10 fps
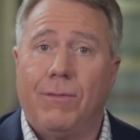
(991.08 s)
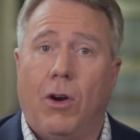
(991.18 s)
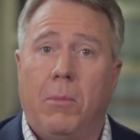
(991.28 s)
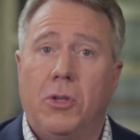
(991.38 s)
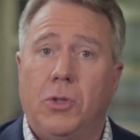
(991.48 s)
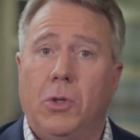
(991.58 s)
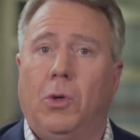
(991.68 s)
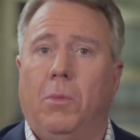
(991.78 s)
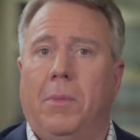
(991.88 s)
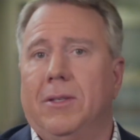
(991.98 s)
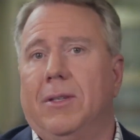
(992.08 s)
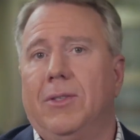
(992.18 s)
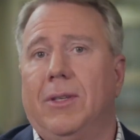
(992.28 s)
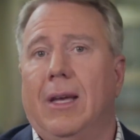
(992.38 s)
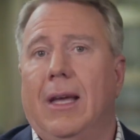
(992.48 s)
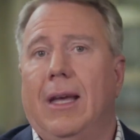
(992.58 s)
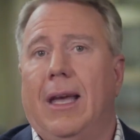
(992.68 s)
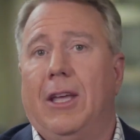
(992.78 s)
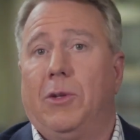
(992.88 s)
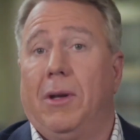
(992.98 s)
pharmaceutical business
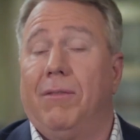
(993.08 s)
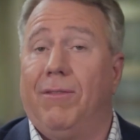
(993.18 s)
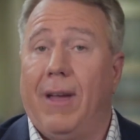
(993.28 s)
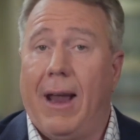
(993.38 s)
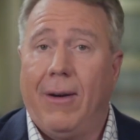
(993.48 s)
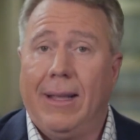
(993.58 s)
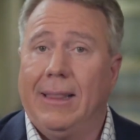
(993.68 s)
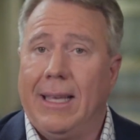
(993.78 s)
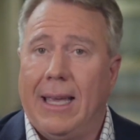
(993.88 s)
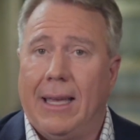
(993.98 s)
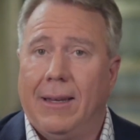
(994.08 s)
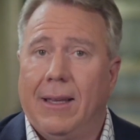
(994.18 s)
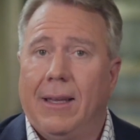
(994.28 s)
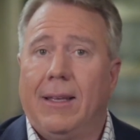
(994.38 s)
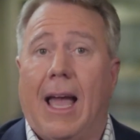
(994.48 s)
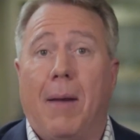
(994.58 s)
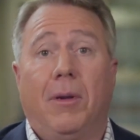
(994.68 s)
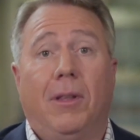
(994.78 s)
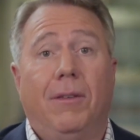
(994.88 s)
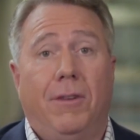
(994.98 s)
into a very lean,
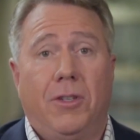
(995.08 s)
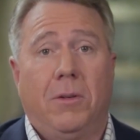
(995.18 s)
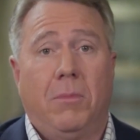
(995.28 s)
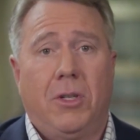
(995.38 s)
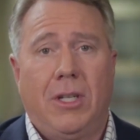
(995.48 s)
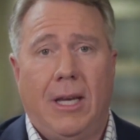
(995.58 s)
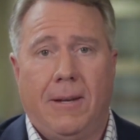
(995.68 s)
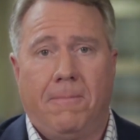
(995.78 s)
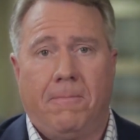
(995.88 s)
capital-efficient machine.